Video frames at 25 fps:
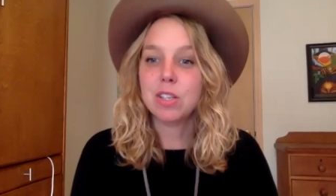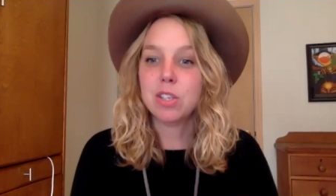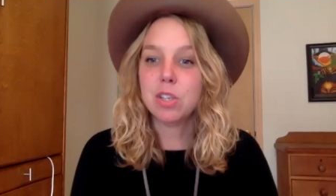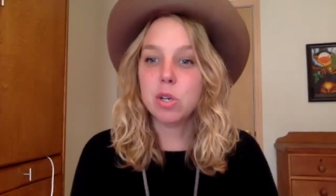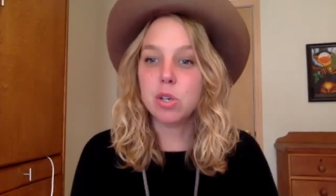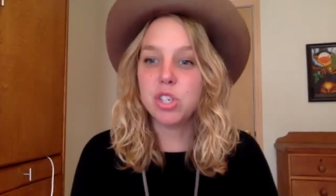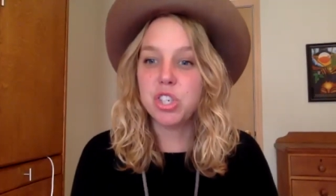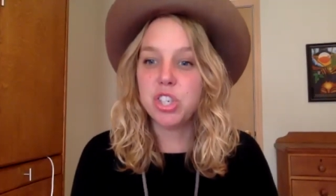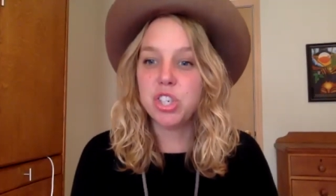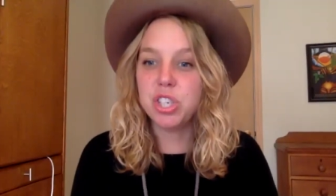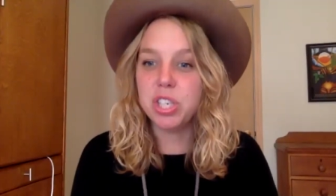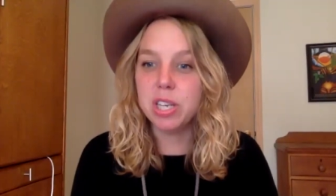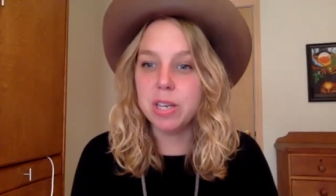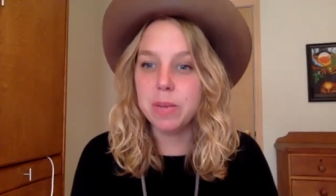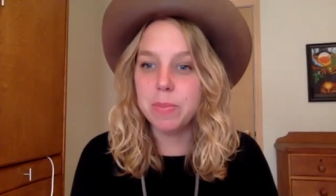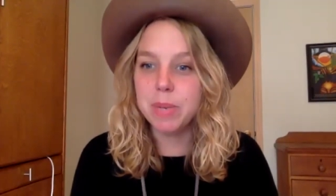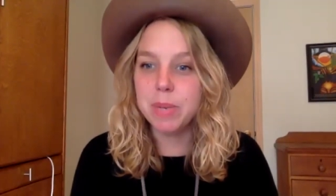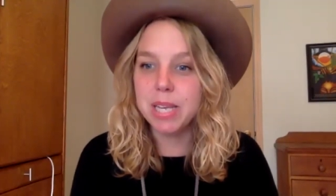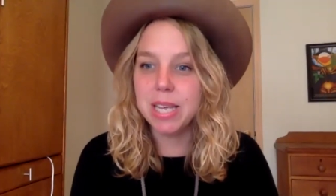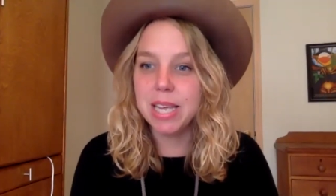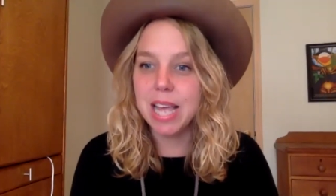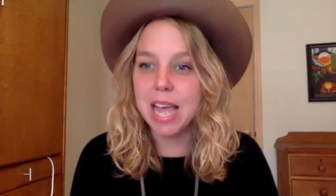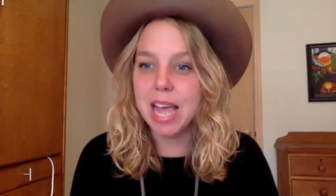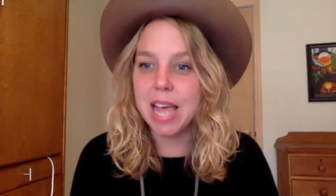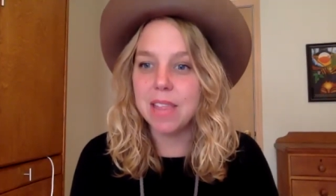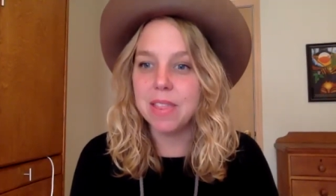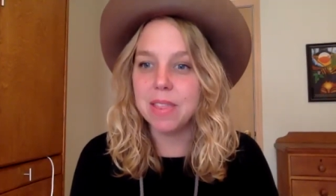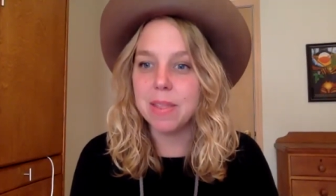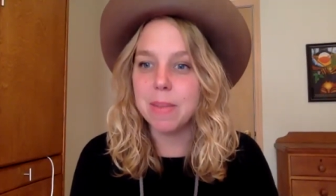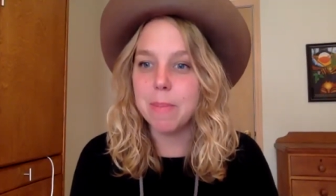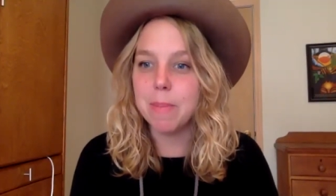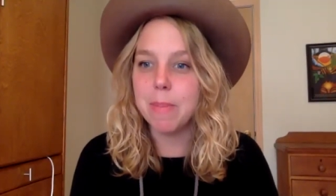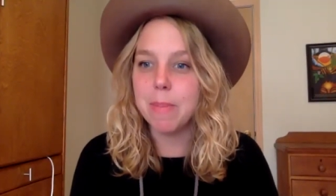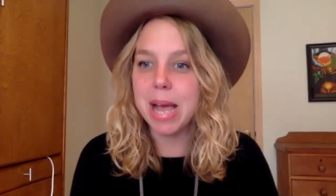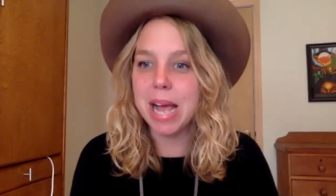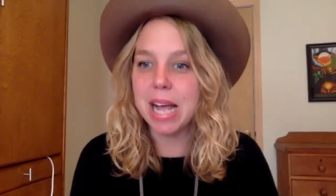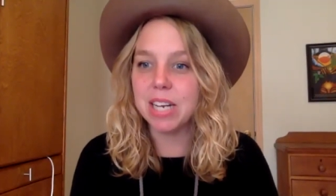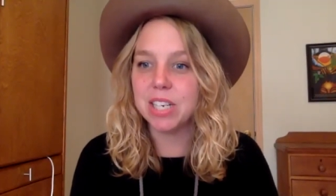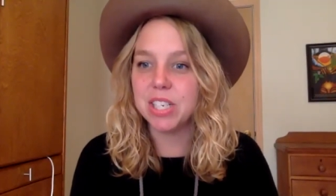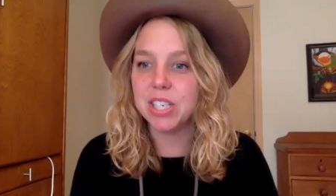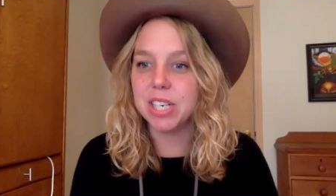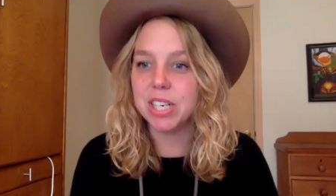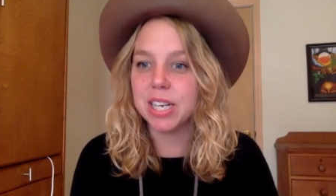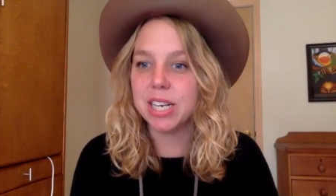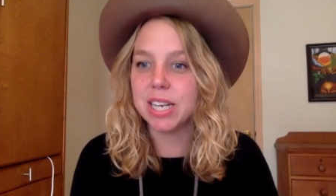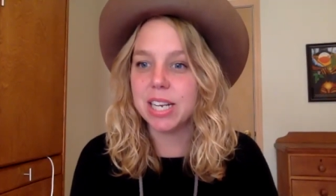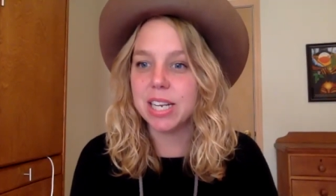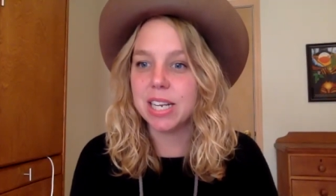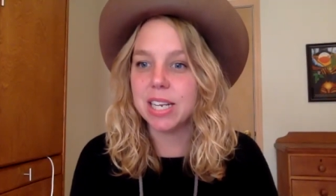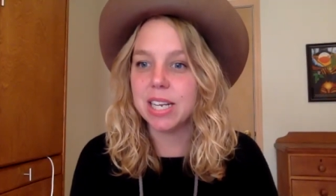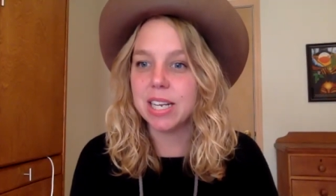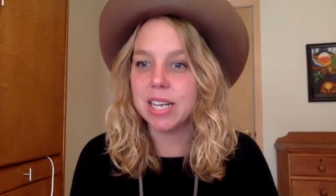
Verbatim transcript: Toshimi and the Magic